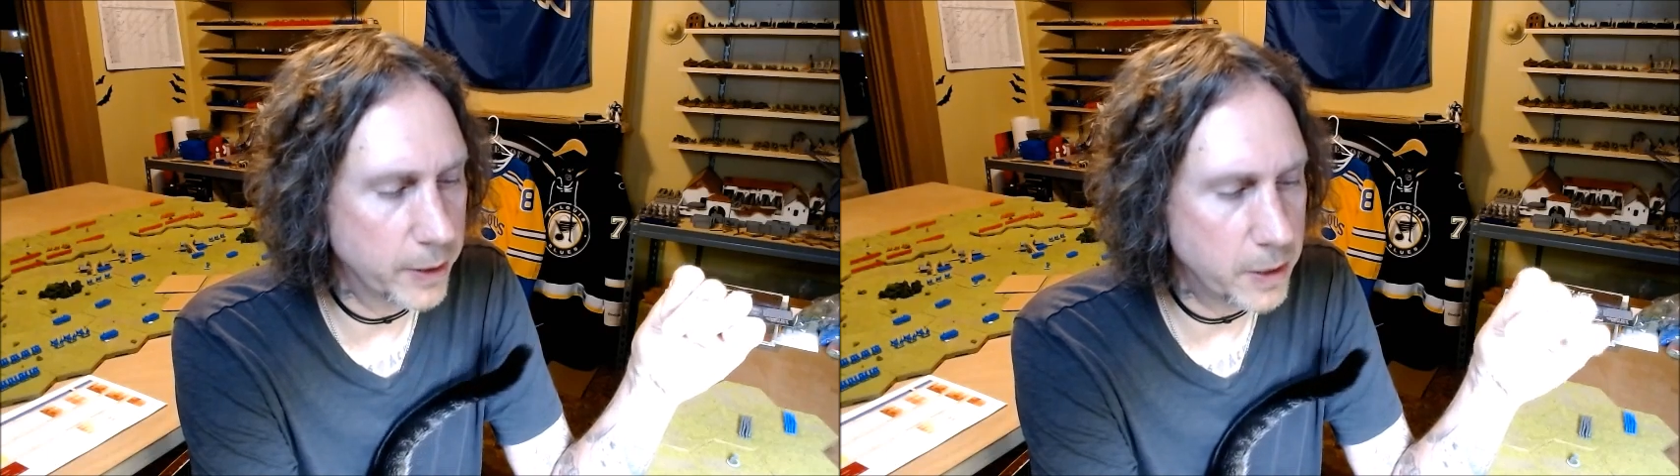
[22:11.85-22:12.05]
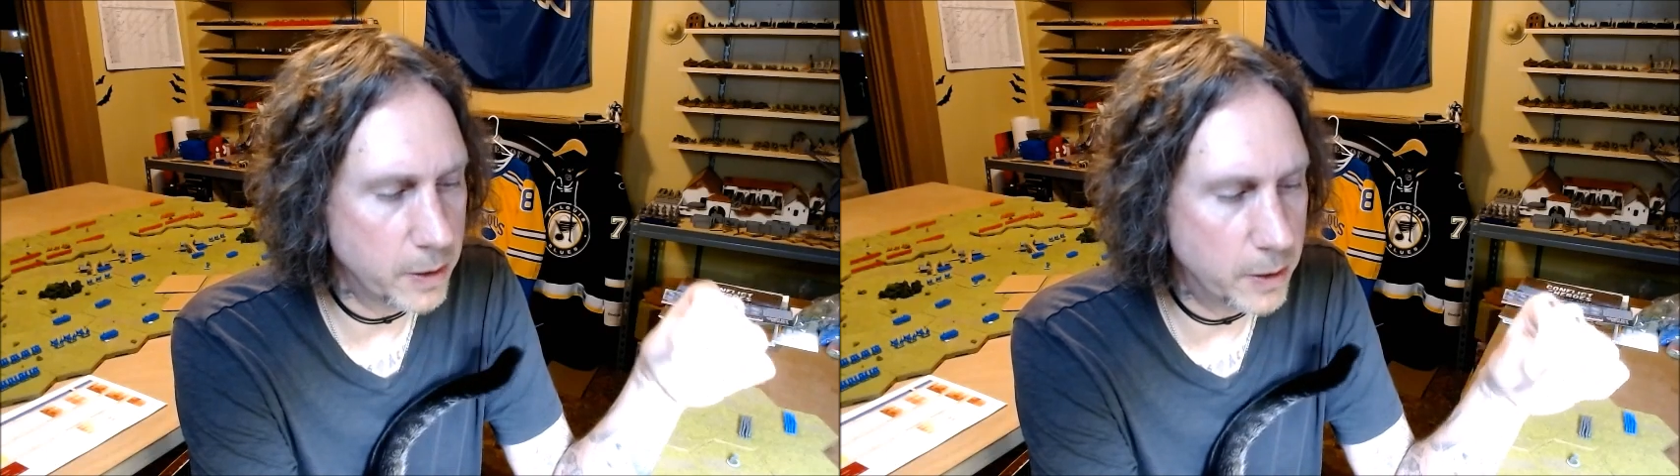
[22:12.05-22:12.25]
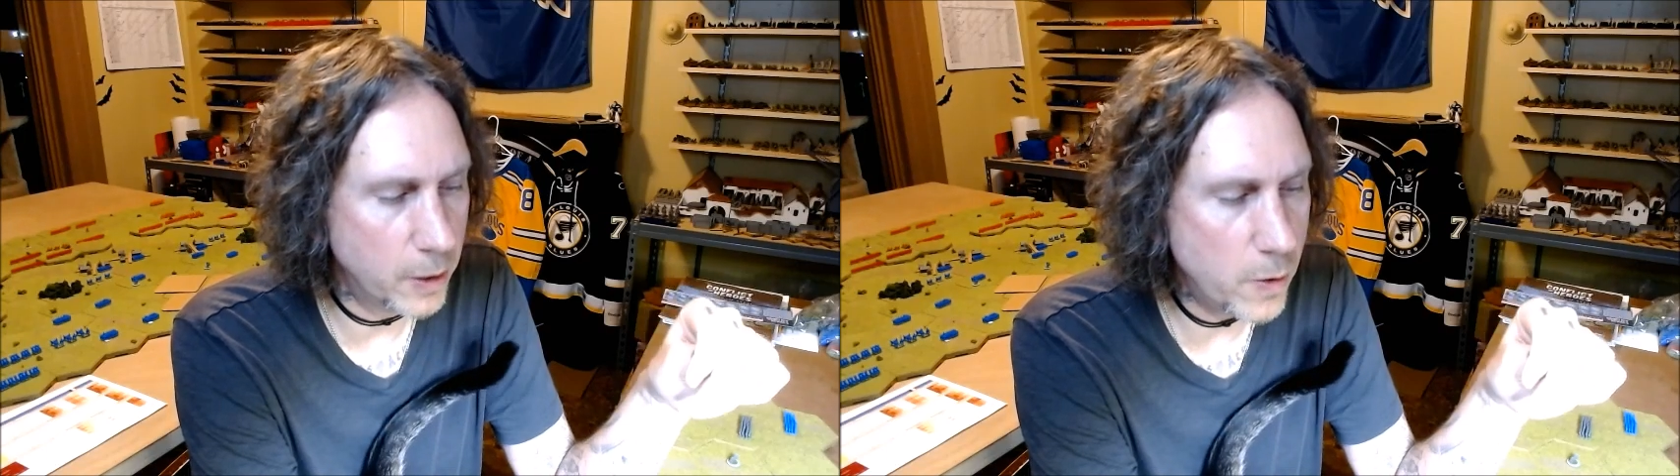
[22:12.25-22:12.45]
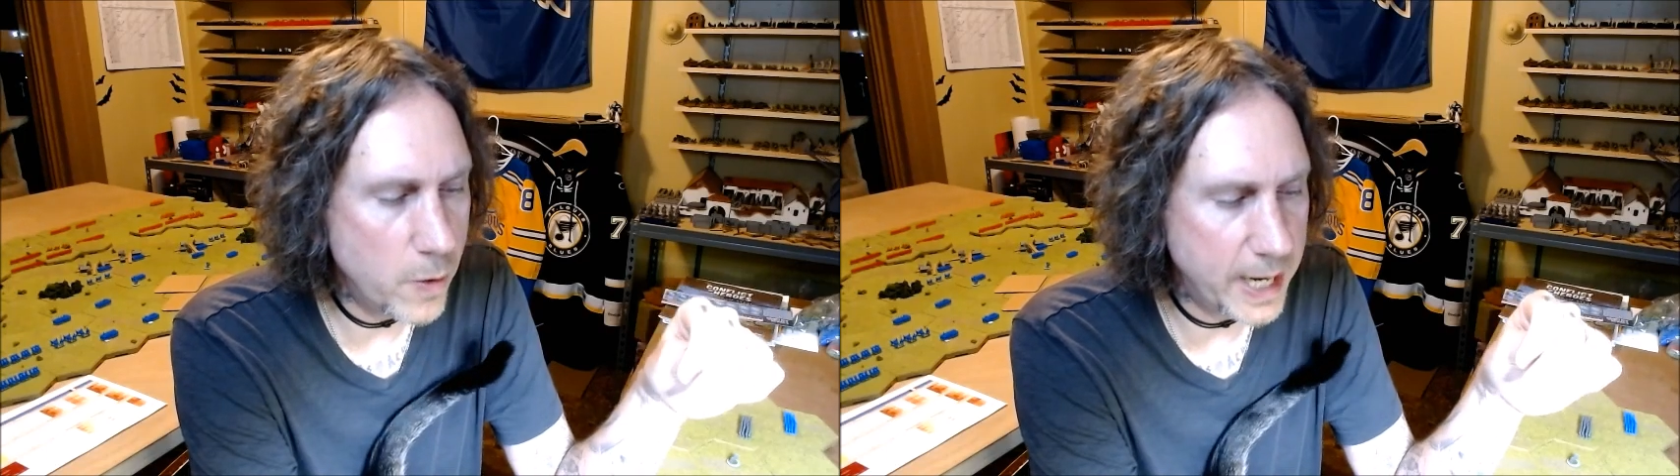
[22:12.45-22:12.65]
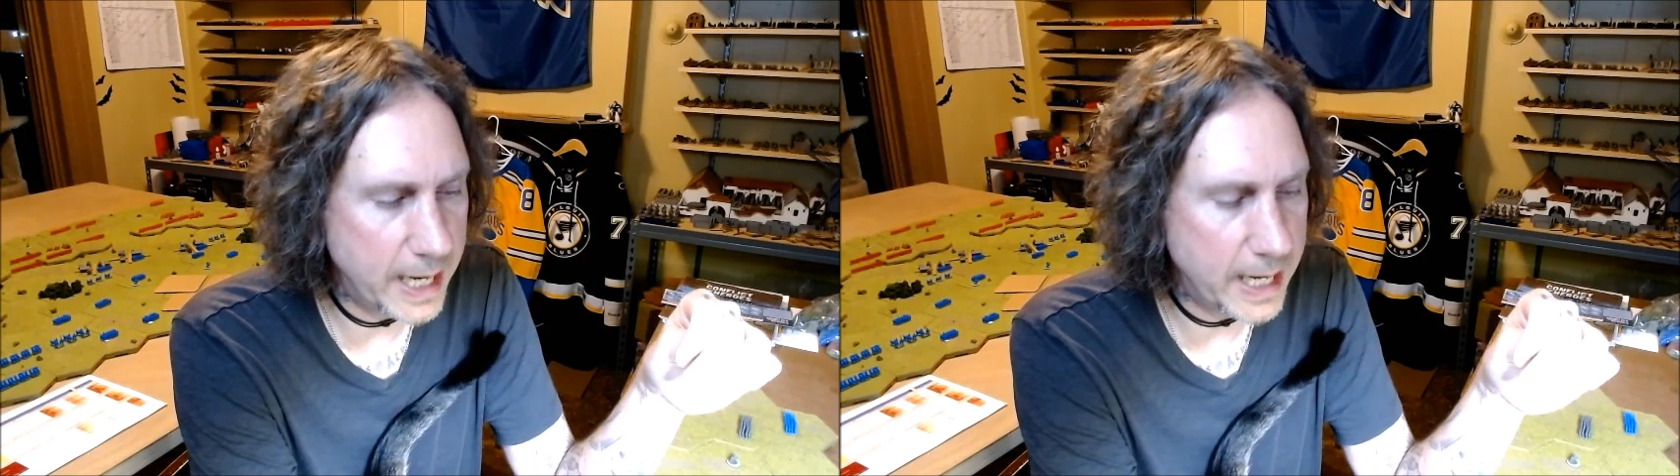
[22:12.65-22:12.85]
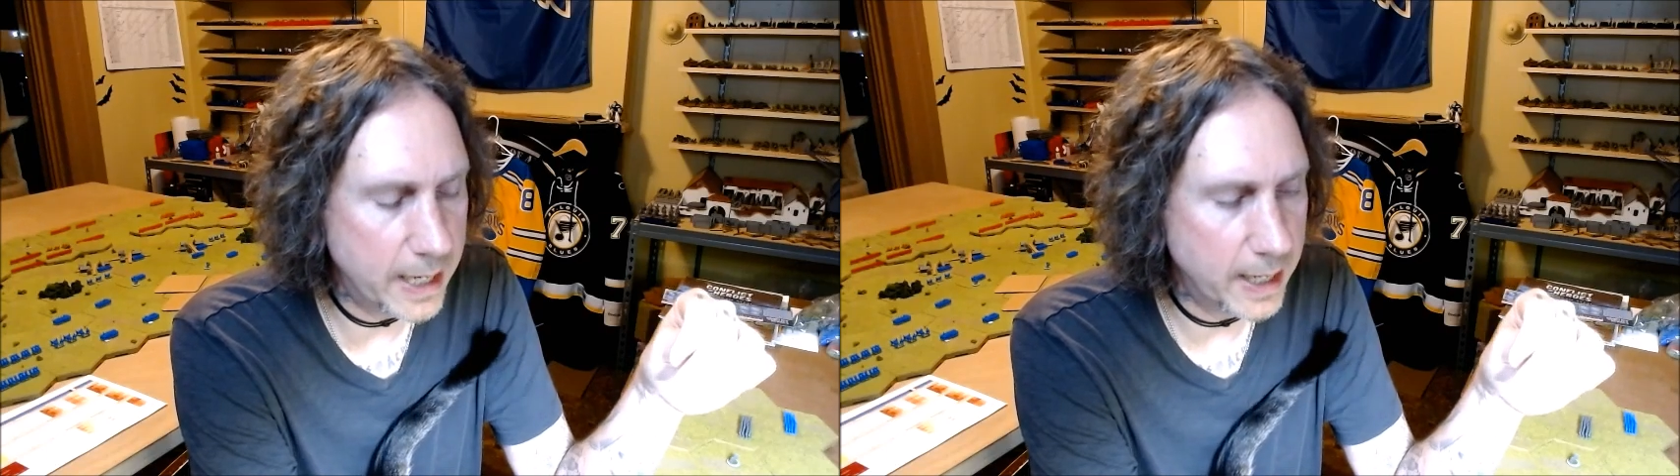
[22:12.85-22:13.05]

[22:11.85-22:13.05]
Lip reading: So you do need,